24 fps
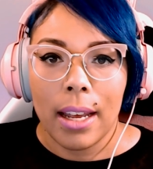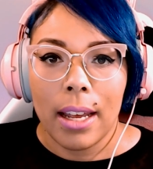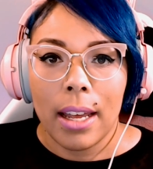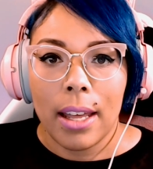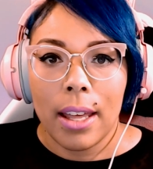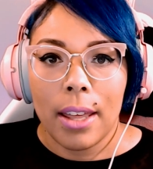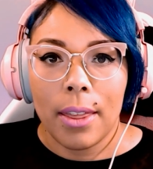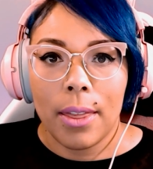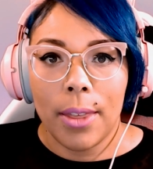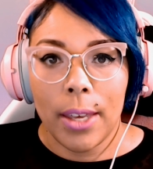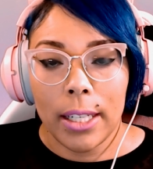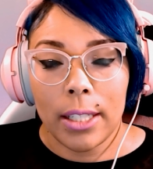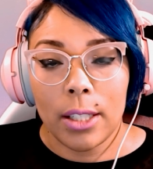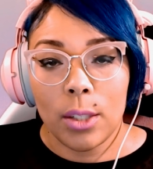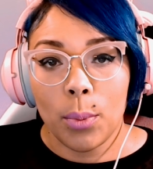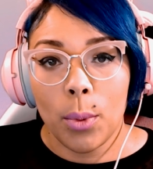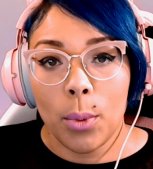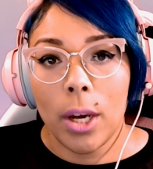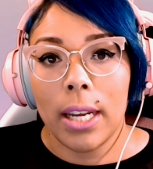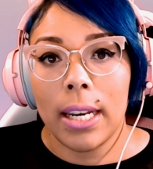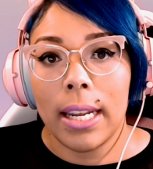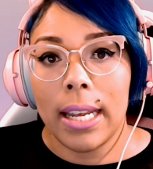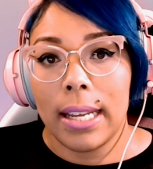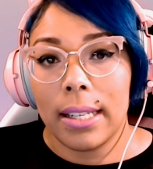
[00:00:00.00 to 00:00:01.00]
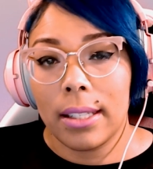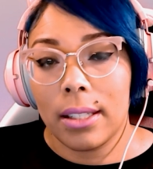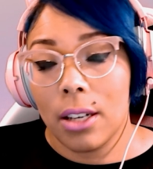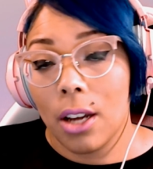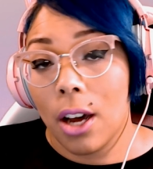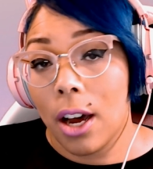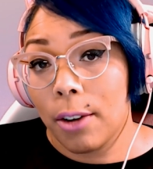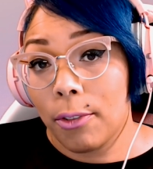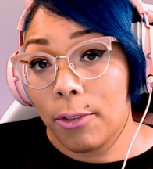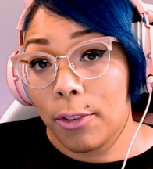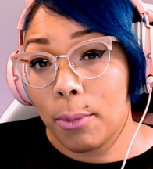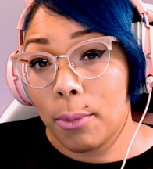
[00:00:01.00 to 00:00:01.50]
This one is not
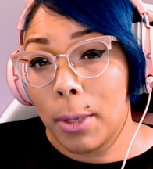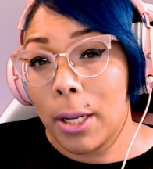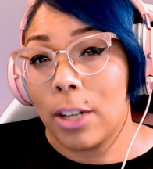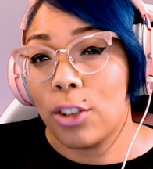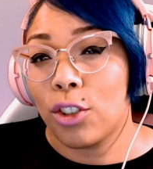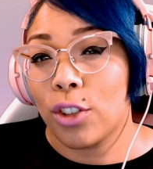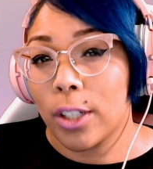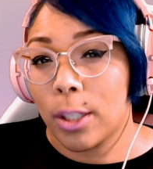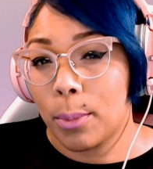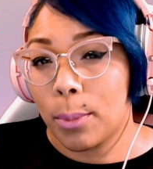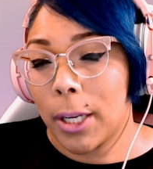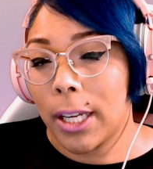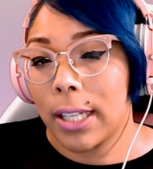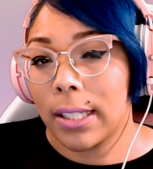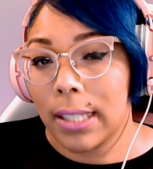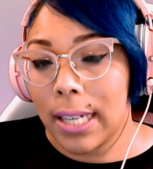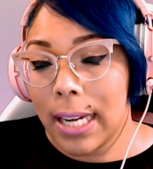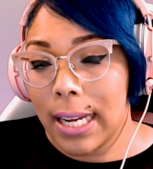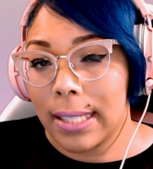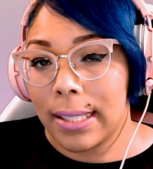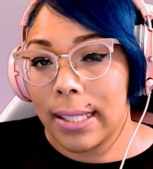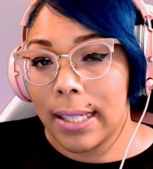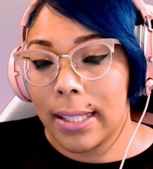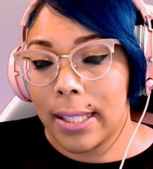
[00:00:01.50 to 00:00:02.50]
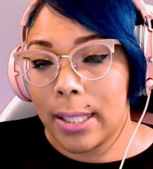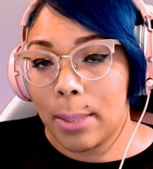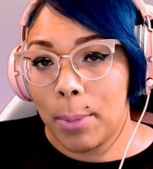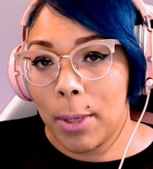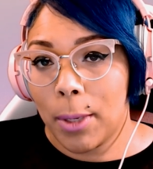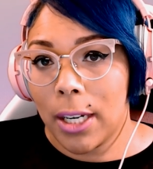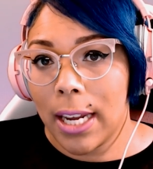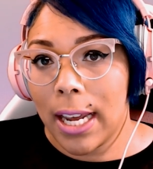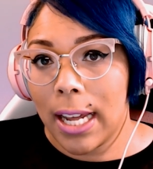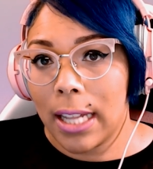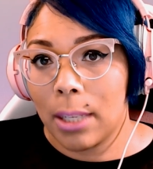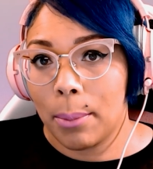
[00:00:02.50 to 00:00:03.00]
for me just because it has that speed
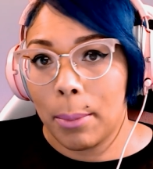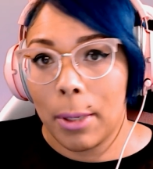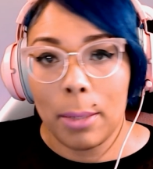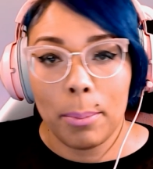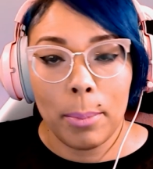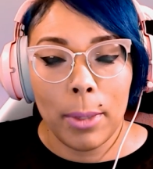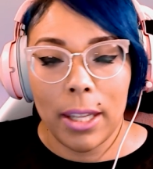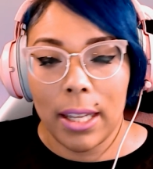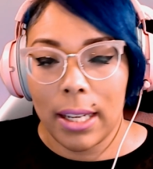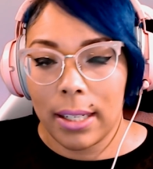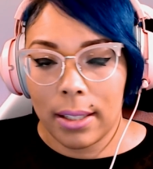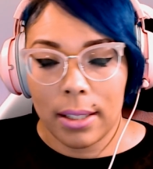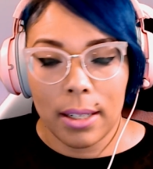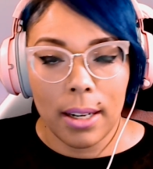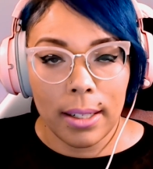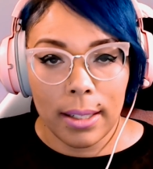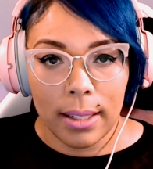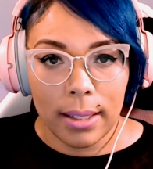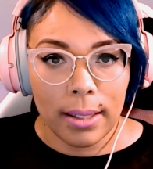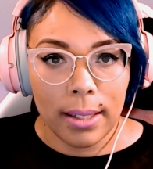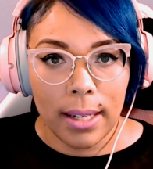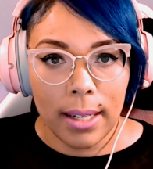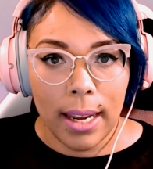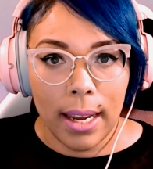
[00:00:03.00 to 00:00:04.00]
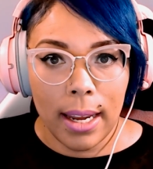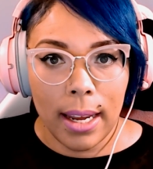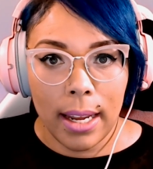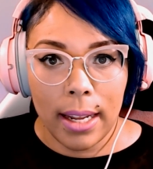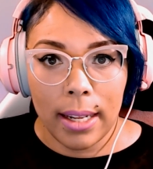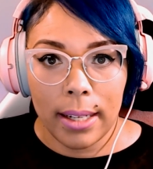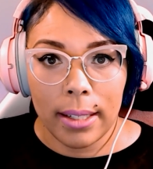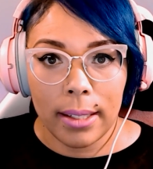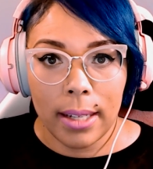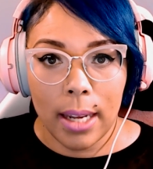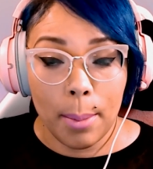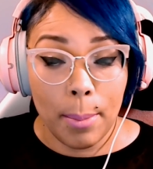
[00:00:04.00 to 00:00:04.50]
element, but that's not to say it's
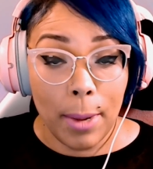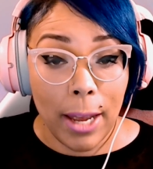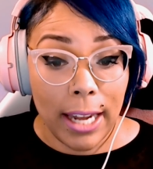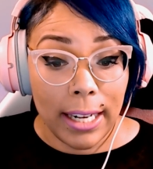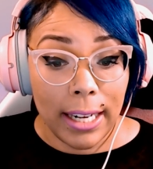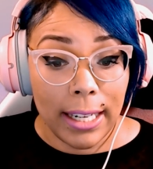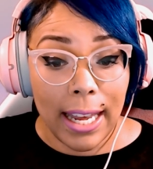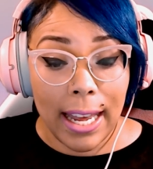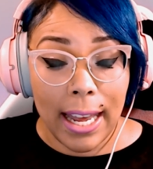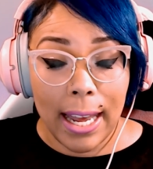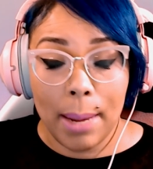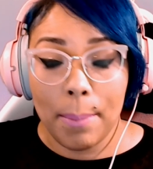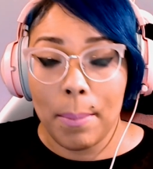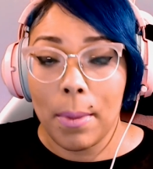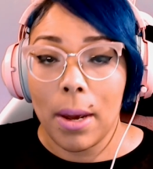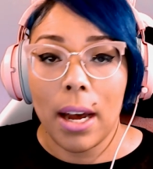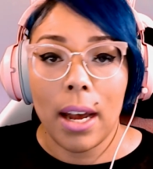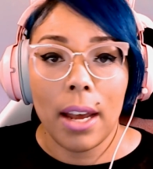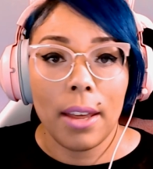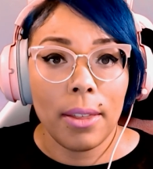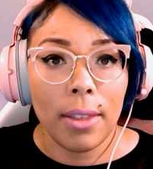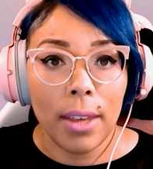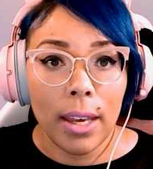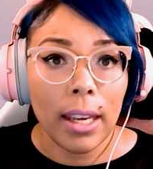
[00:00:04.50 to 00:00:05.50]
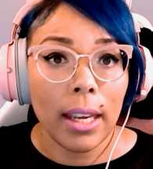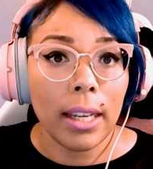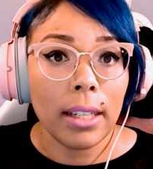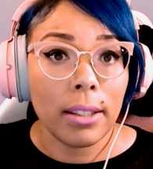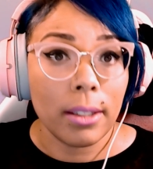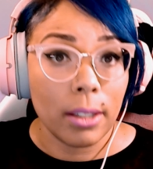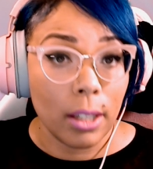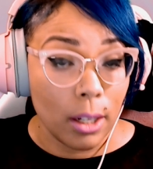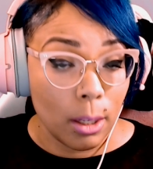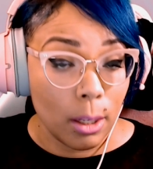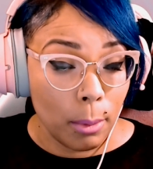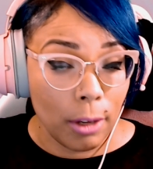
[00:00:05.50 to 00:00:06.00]
a bad game. I think it's going
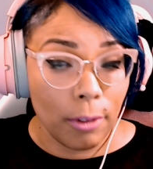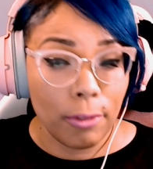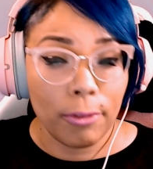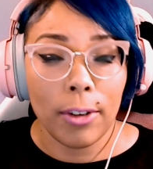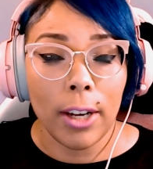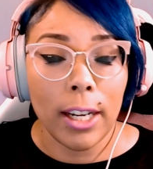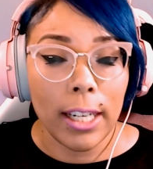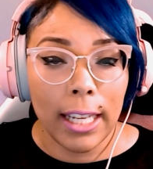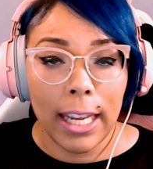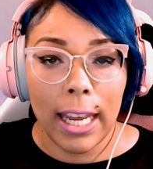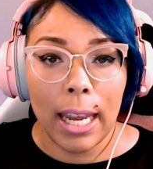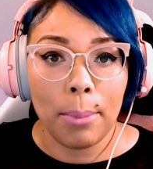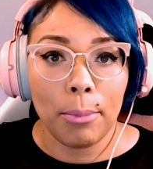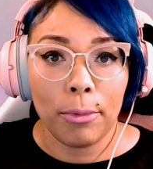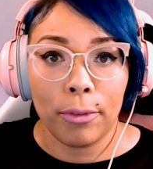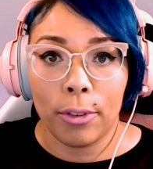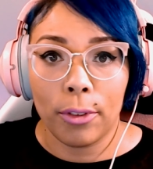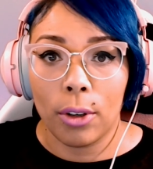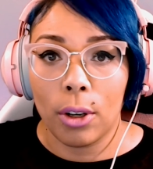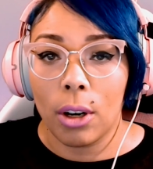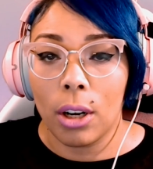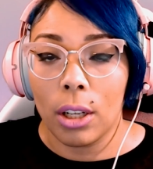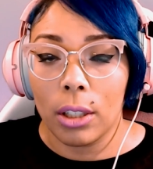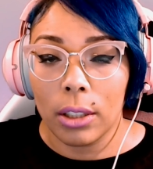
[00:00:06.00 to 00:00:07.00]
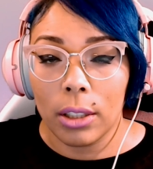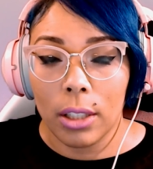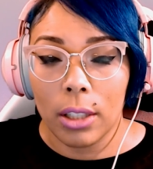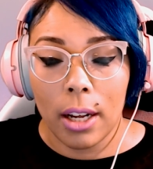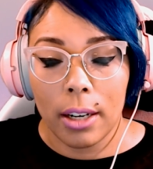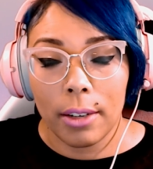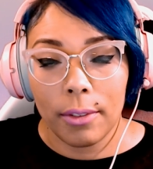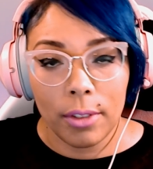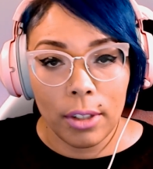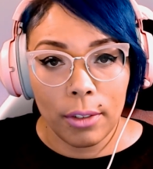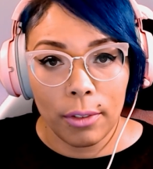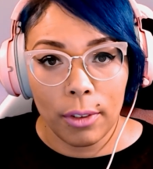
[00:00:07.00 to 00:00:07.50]
to be a fun game for a lot of
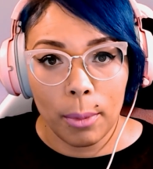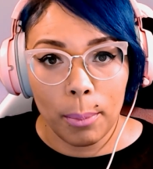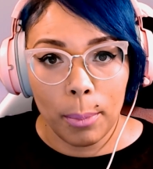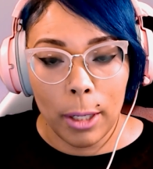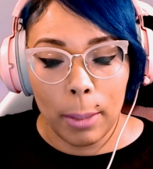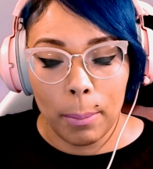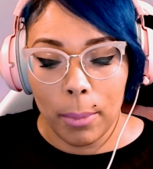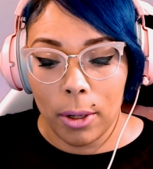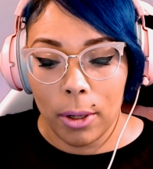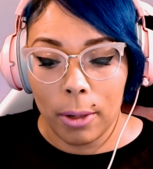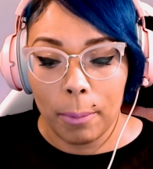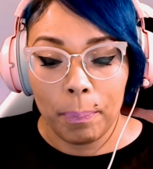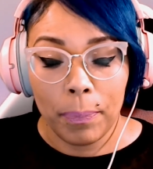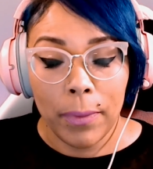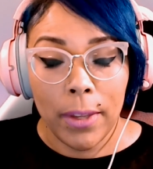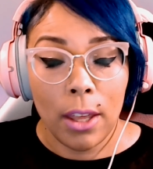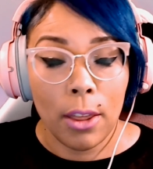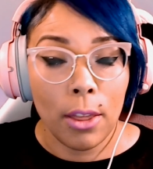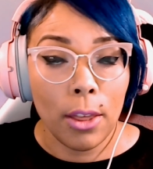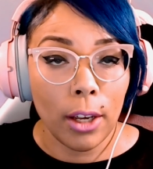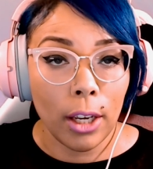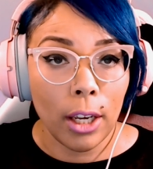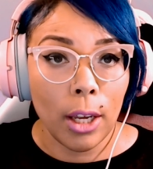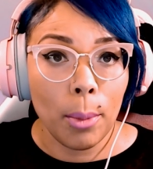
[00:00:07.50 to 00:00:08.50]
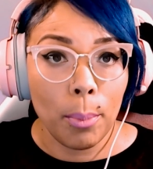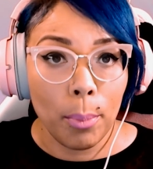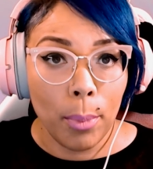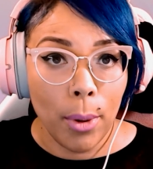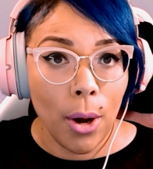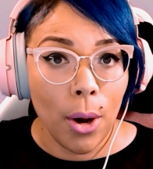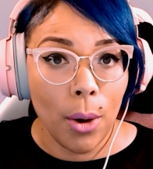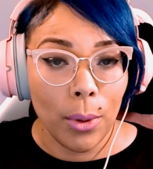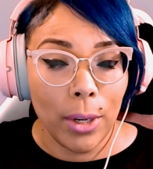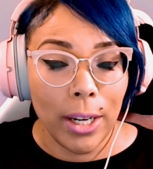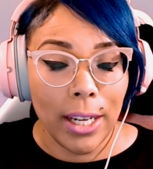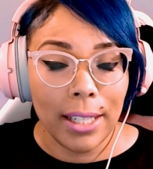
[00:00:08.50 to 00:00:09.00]
different people. The
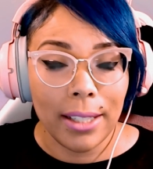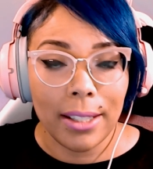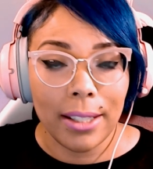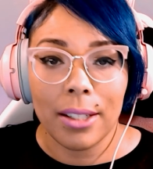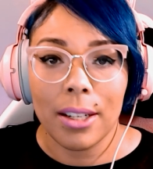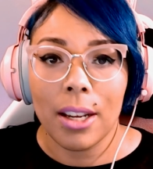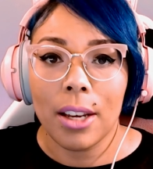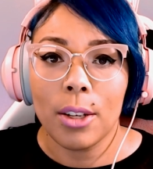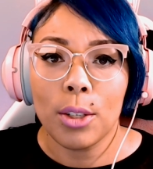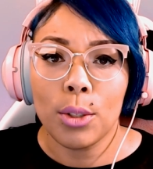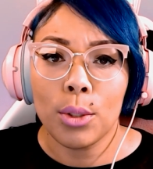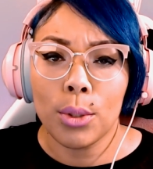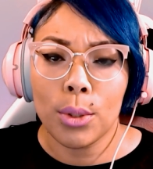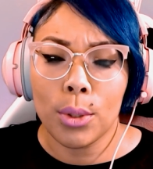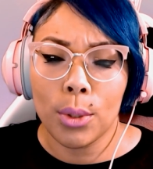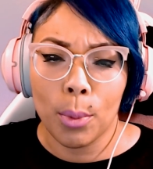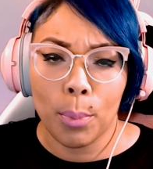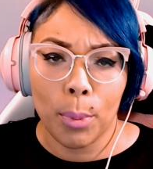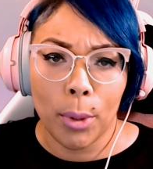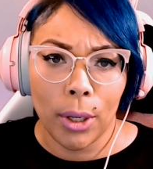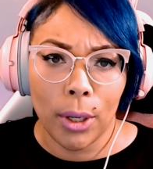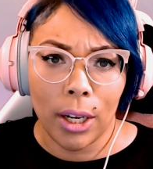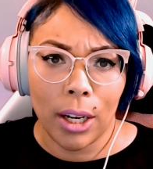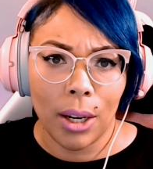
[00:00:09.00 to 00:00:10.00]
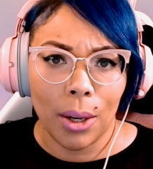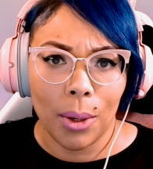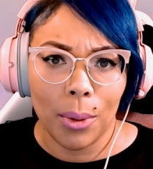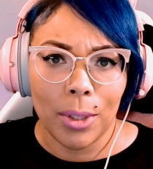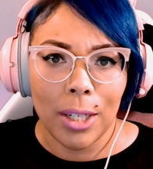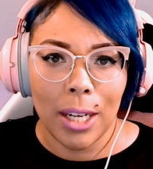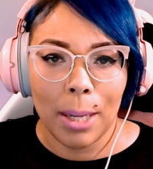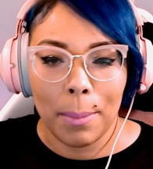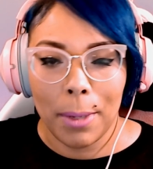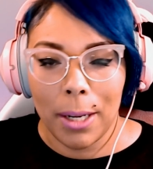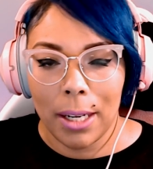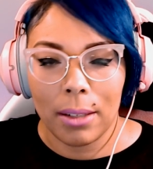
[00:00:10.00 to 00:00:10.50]
components, super cute. I
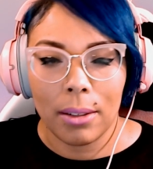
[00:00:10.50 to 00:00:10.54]
mean,